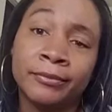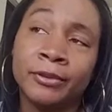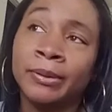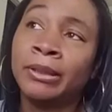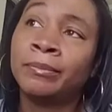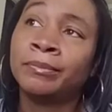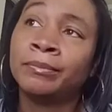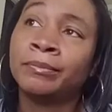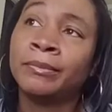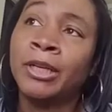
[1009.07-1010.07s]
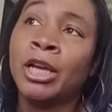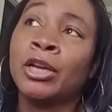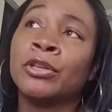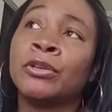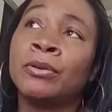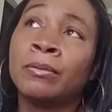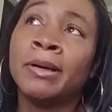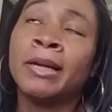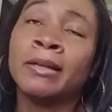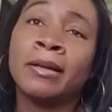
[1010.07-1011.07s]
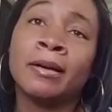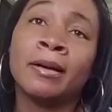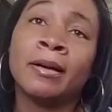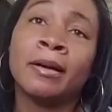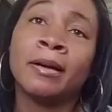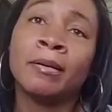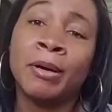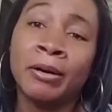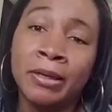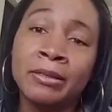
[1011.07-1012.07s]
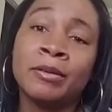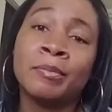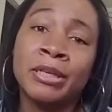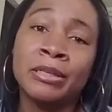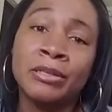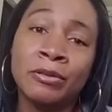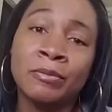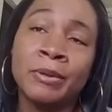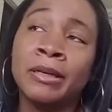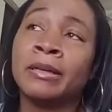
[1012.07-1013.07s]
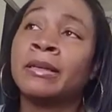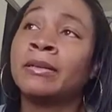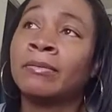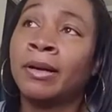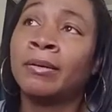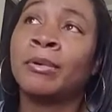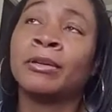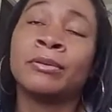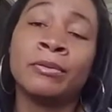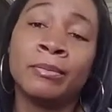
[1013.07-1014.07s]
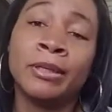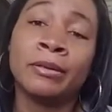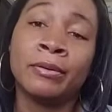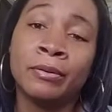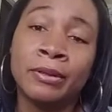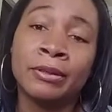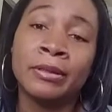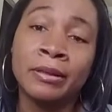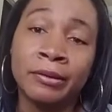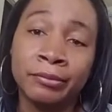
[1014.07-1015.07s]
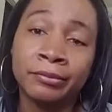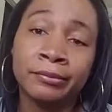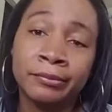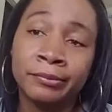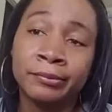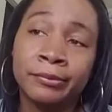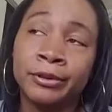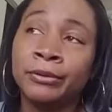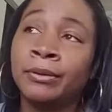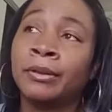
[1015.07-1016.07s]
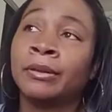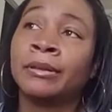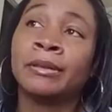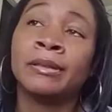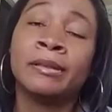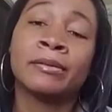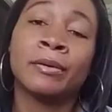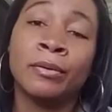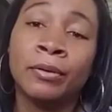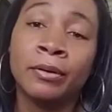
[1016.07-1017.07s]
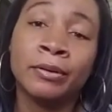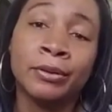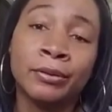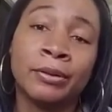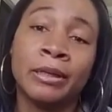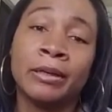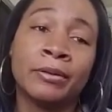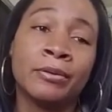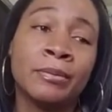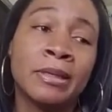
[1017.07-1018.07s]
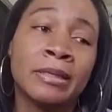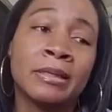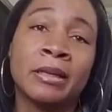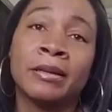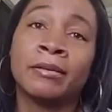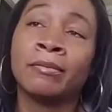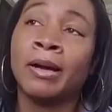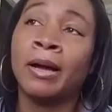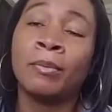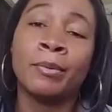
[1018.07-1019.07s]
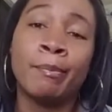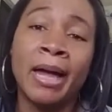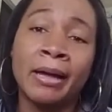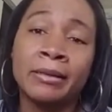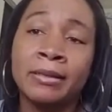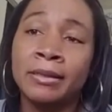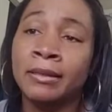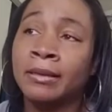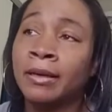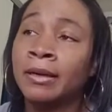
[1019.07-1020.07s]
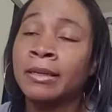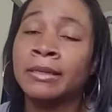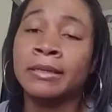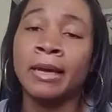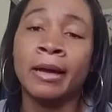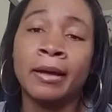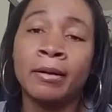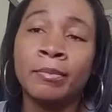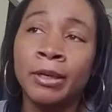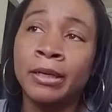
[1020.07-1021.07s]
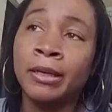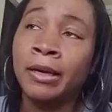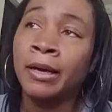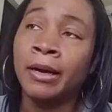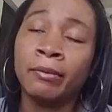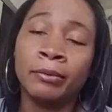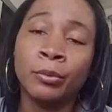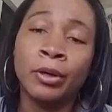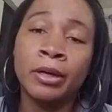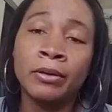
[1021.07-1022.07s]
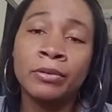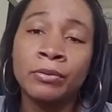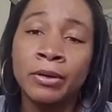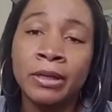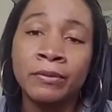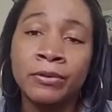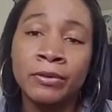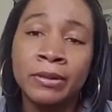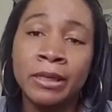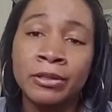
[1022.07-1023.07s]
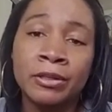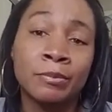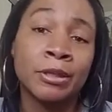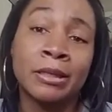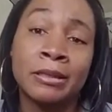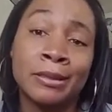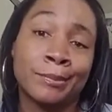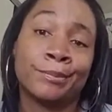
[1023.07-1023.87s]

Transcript: Well, you're right about Hunter being stupid, and he's right about you being a whore yourself. You calling Denise a whore. Here you is slutting around with Max and Sam and everyone else who will give you attention because